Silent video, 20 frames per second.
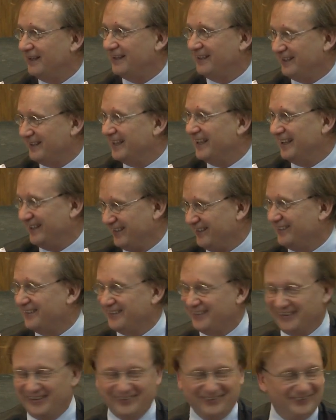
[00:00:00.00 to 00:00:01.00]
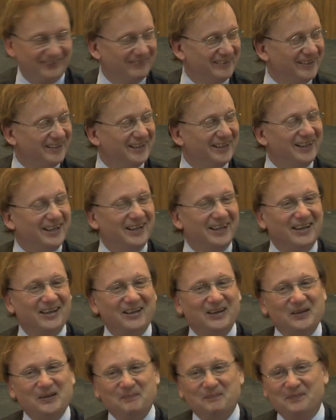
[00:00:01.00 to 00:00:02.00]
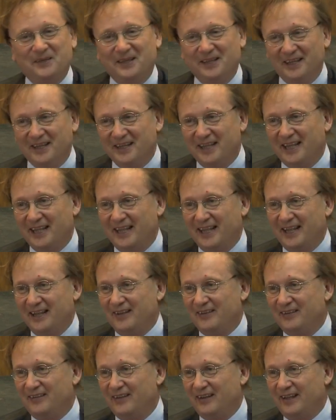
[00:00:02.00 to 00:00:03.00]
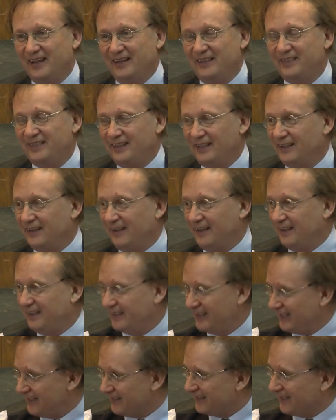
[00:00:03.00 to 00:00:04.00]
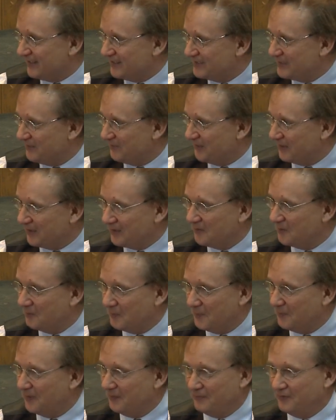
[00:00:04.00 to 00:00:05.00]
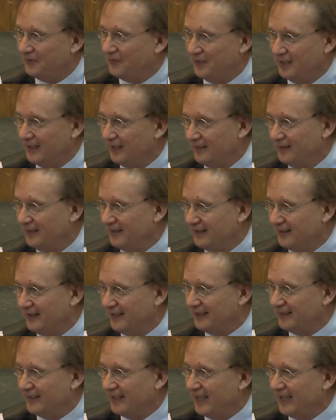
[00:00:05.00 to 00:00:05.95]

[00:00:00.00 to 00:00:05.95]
like a classroom. And I think that's different. I don't remember ever seeing anything like